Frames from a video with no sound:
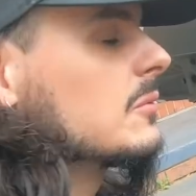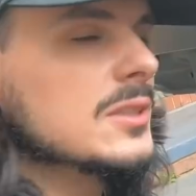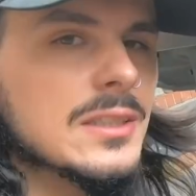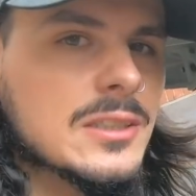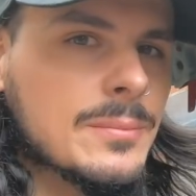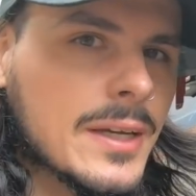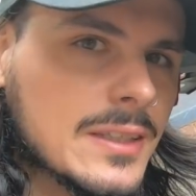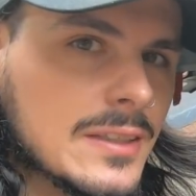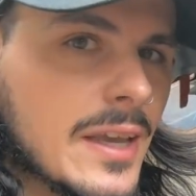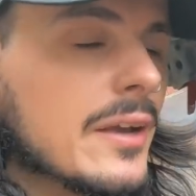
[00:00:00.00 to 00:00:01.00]
I'm just
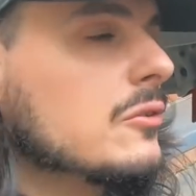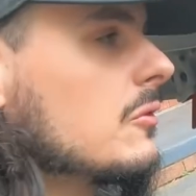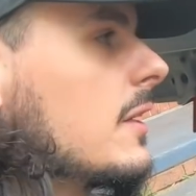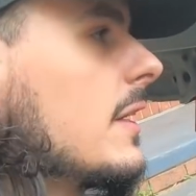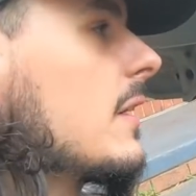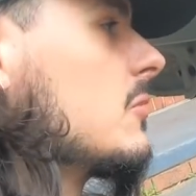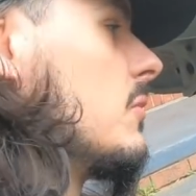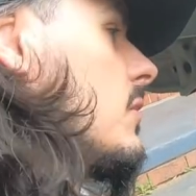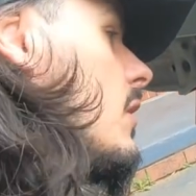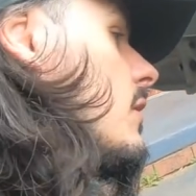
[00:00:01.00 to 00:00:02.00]
inspecting the angle right now because
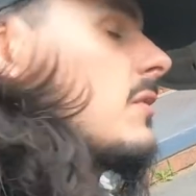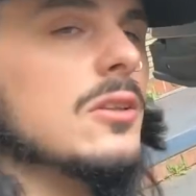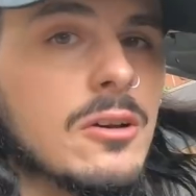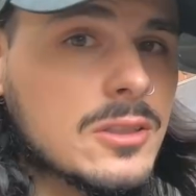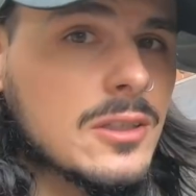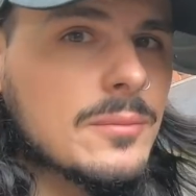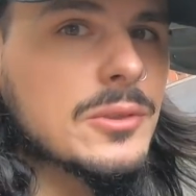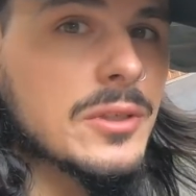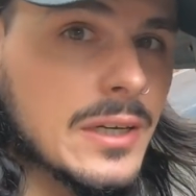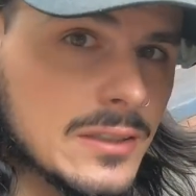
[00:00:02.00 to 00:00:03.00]
we've cut off the lock stop,
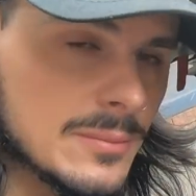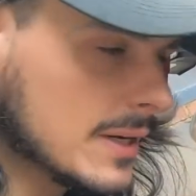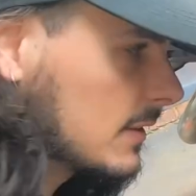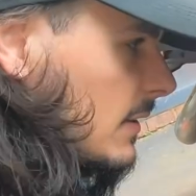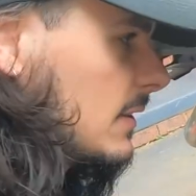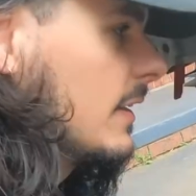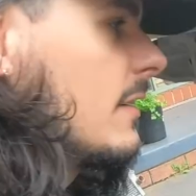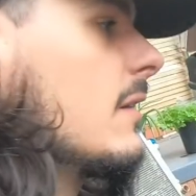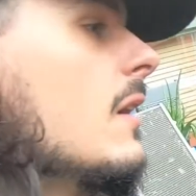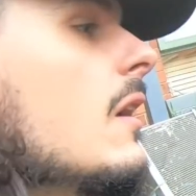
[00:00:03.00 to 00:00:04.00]
so we're going to inspect this
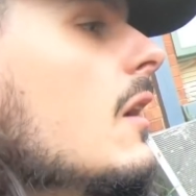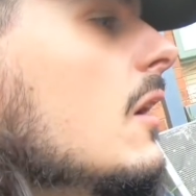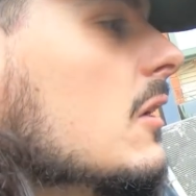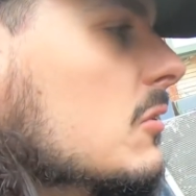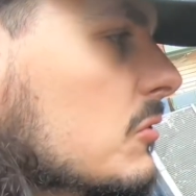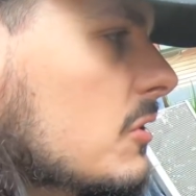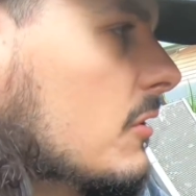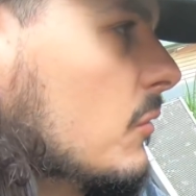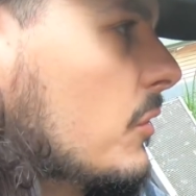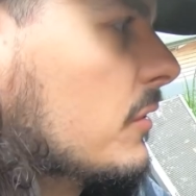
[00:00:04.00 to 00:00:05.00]
now. So we'll
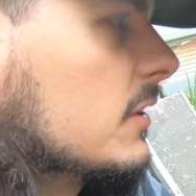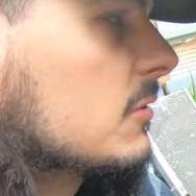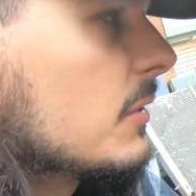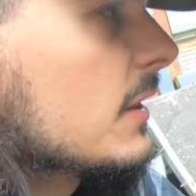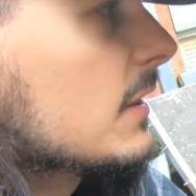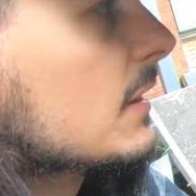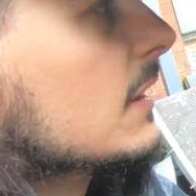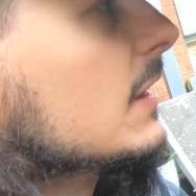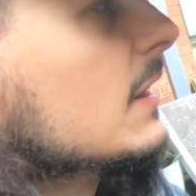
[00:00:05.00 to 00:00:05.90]
turn the wheel this way.